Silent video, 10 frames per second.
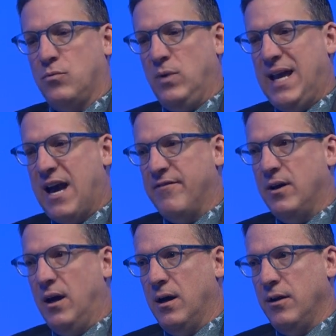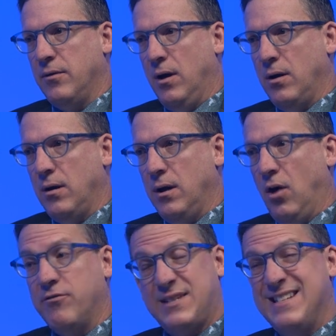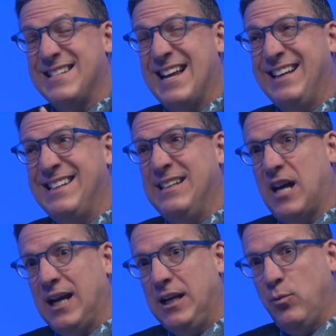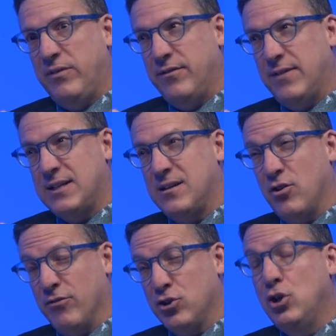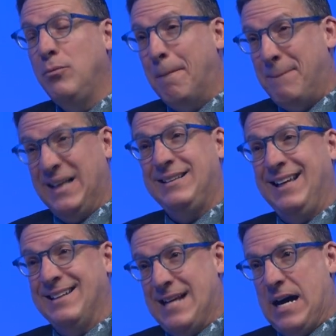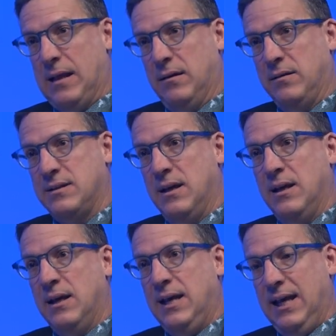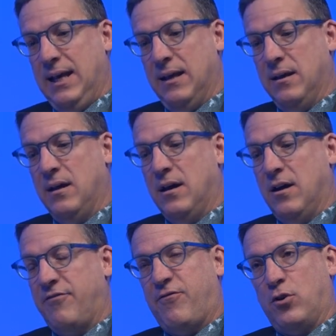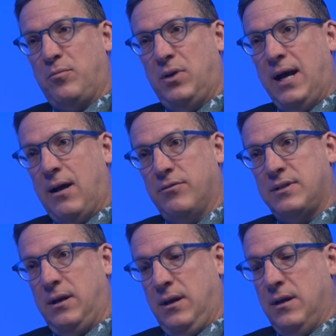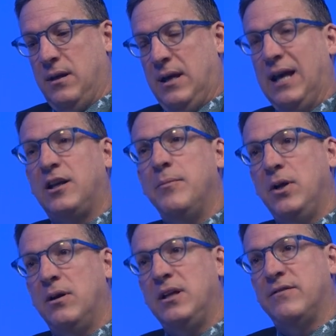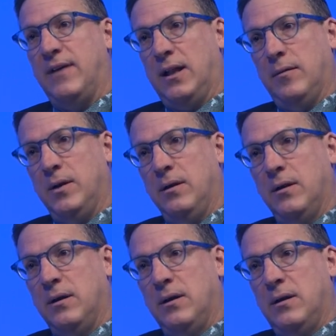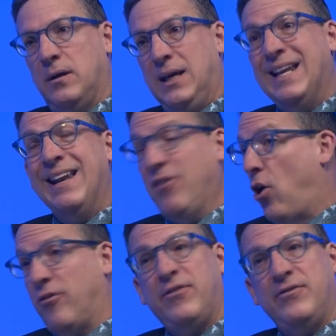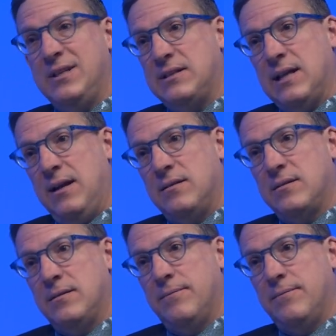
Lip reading: We have, since 1990, we've invested over $2 billion in affordable housing and community development in all 50 states.